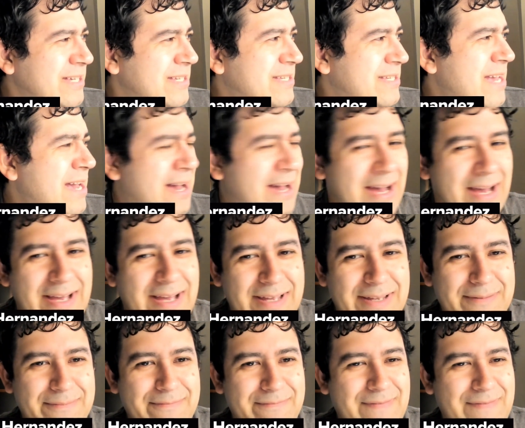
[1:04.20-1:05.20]
yeah,
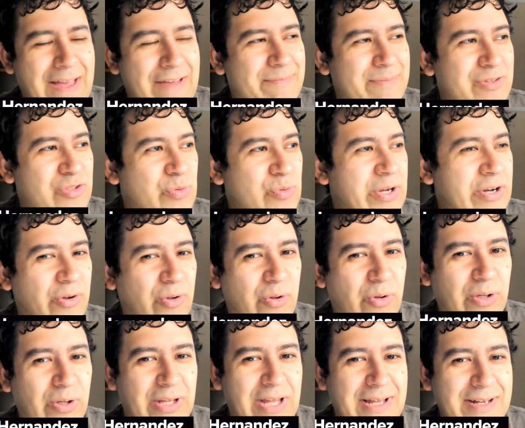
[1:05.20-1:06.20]
I haven't been tweeting a
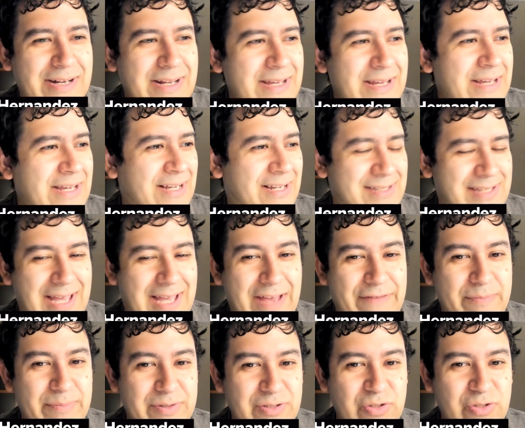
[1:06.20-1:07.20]
whole lot because I
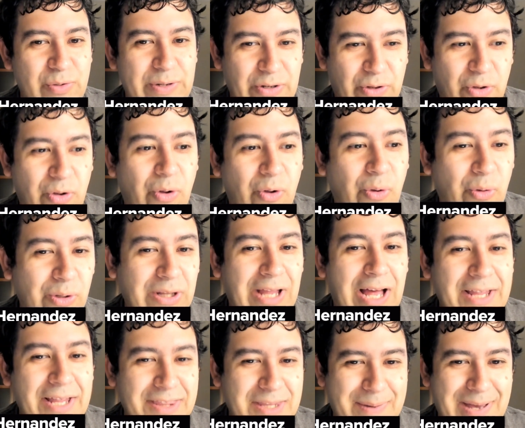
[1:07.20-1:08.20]
haven't been doing a whole
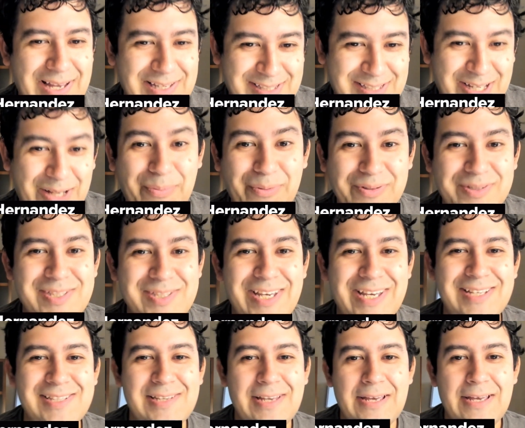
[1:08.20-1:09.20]
lot the past couple of
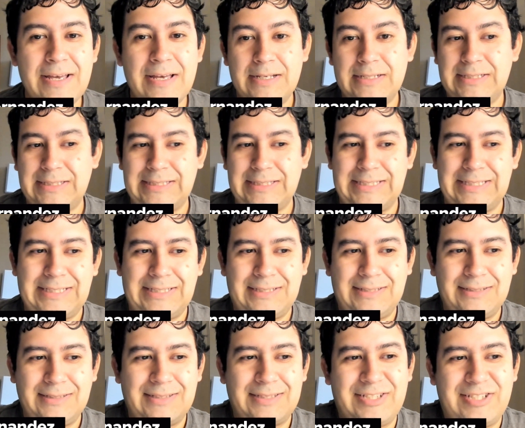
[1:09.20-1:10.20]
days.
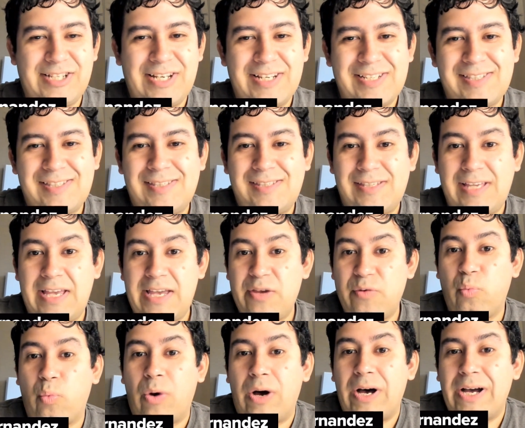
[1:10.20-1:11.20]
I'll just say
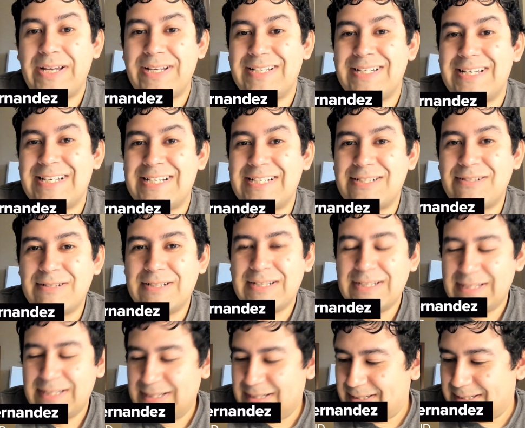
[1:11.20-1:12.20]
why now.
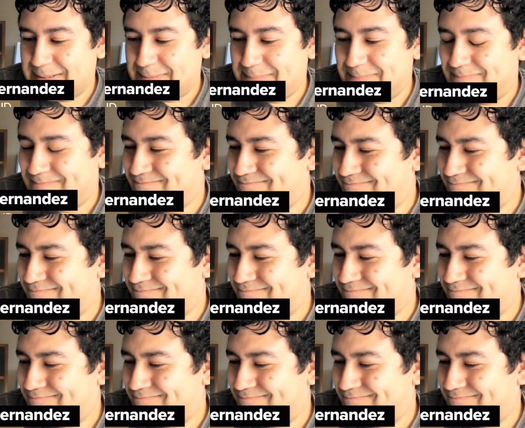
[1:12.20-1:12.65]
That